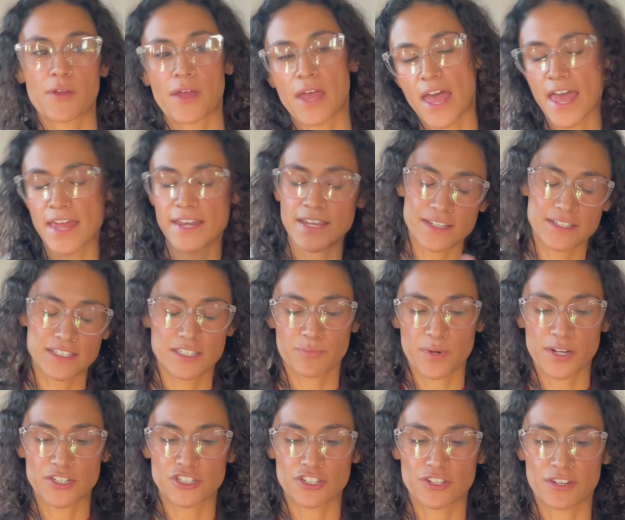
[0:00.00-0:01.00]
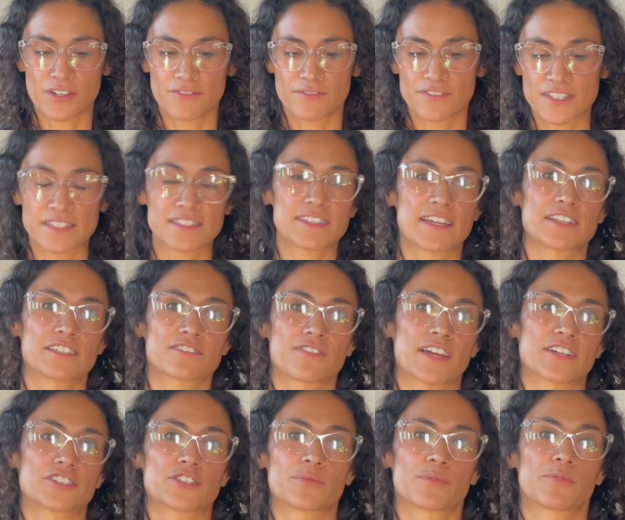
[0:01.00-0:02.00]
any expression of
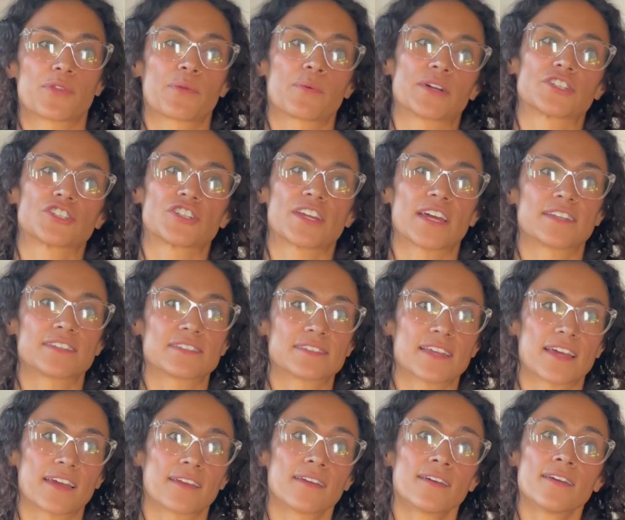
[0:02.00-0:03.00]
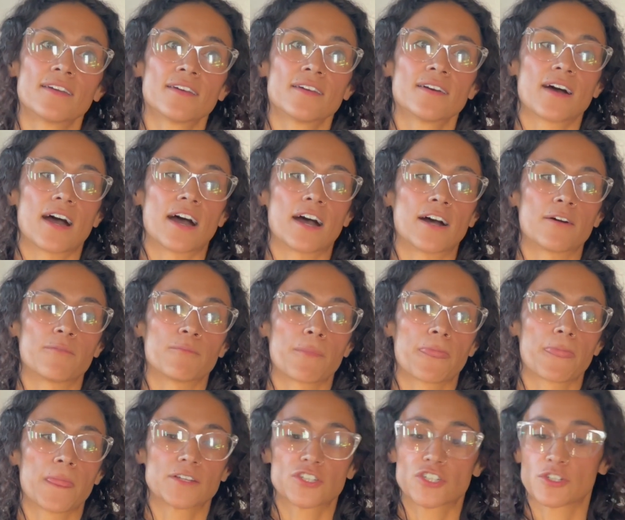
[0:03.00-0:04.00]
dissatisfaction with what she had to say,
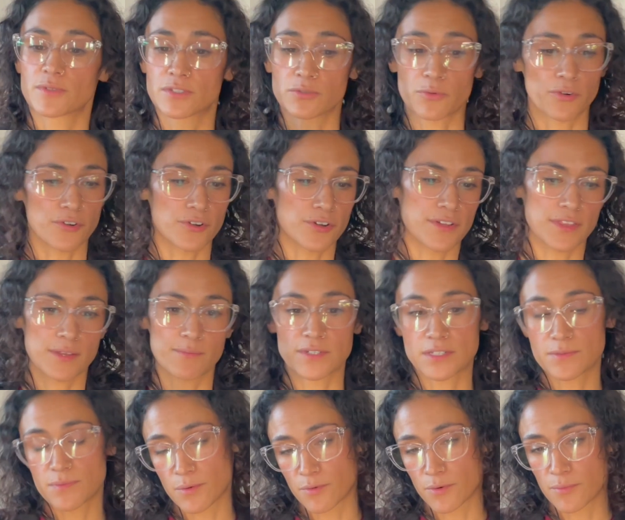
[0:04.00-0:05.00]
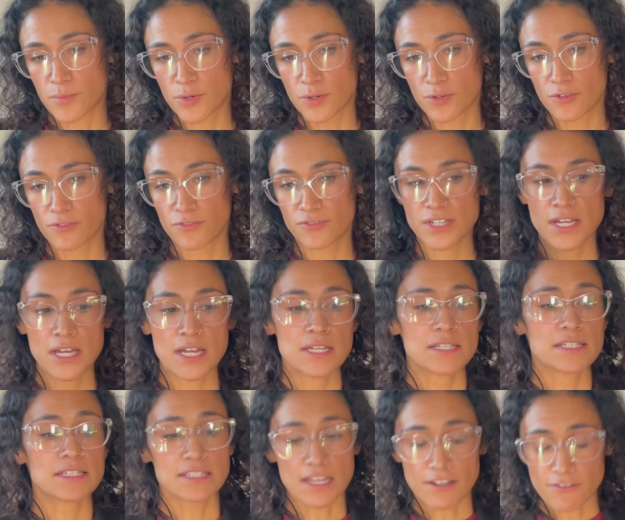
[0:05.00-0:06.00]
she was ordering them to be removed.
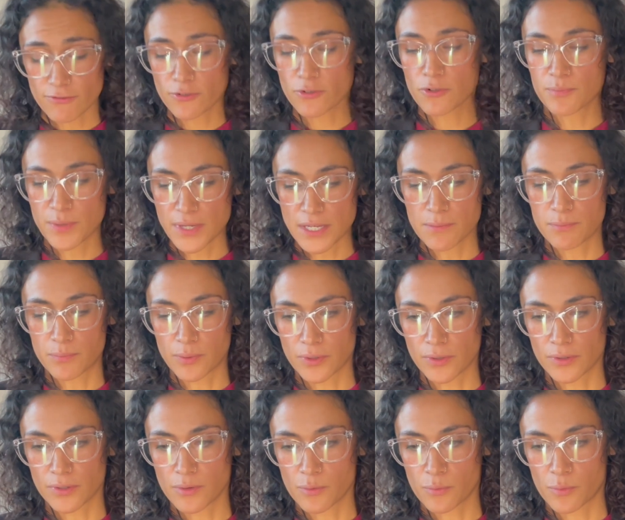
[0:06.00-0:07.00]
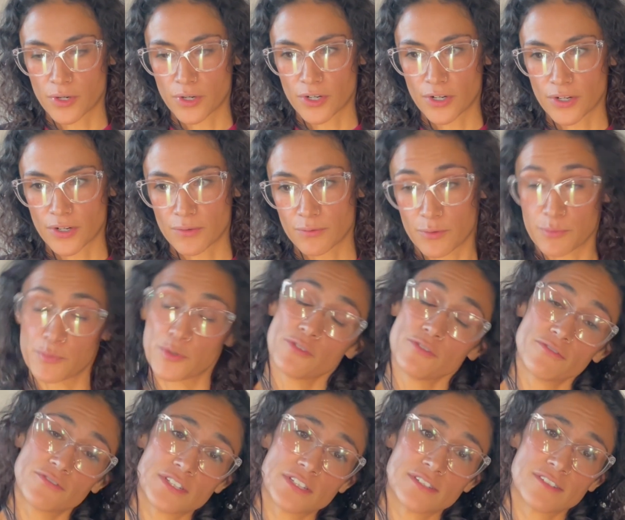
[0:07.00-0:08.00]
Several people were
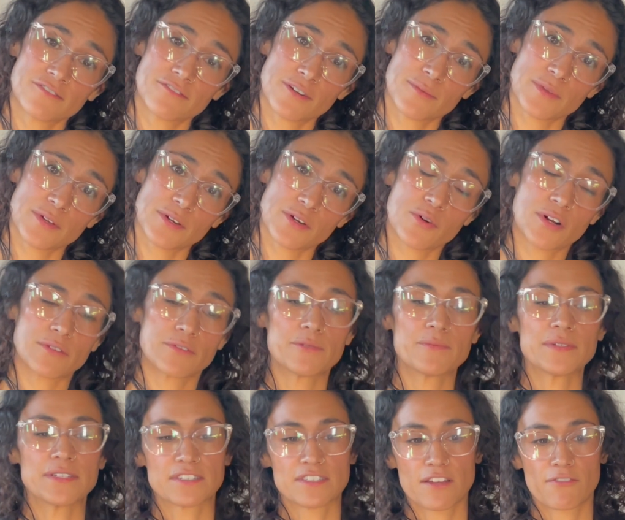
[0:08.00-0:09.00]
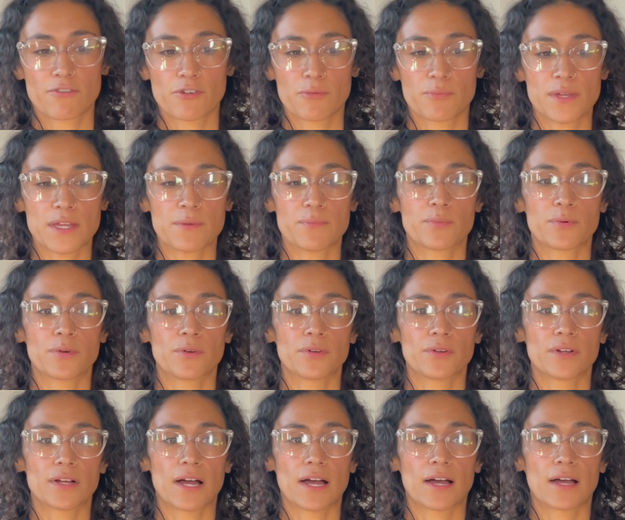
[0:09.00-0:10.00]
removed from the courtroom. Several
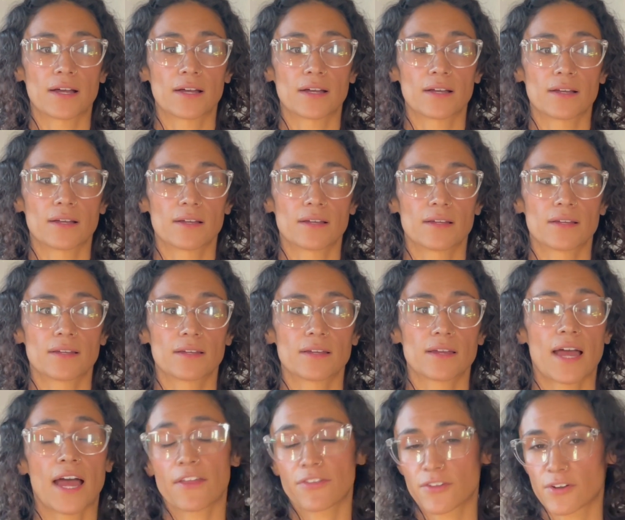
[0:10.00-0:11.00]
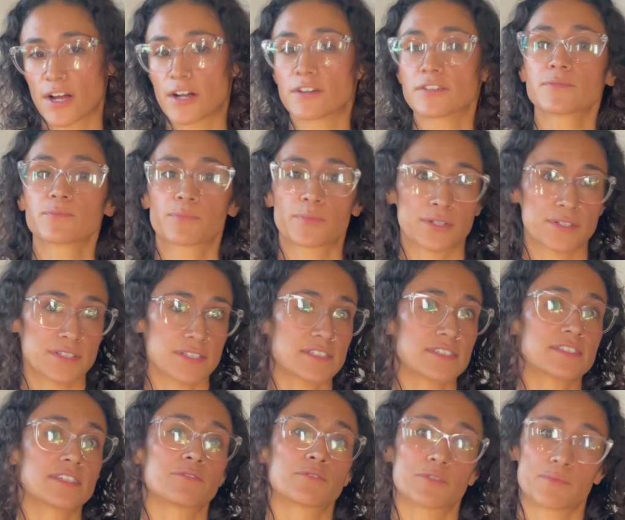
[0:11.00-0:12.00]
people had their
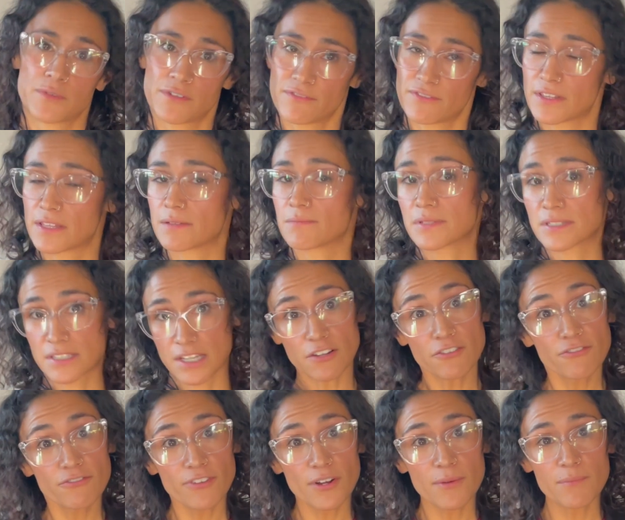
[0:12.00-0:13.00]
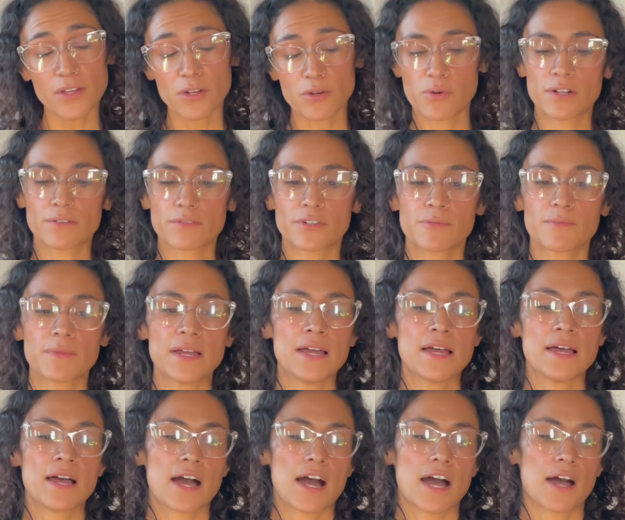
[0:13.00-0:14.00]
outbursts and removed themselves from the courtroom.
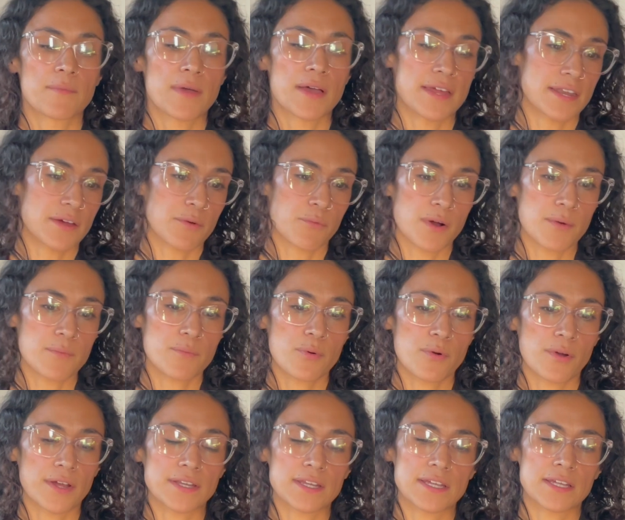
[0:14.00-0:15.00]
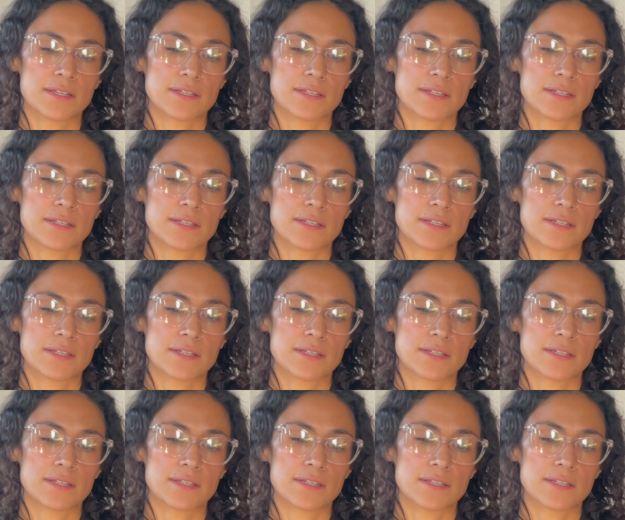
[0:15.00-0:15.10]
And at one point,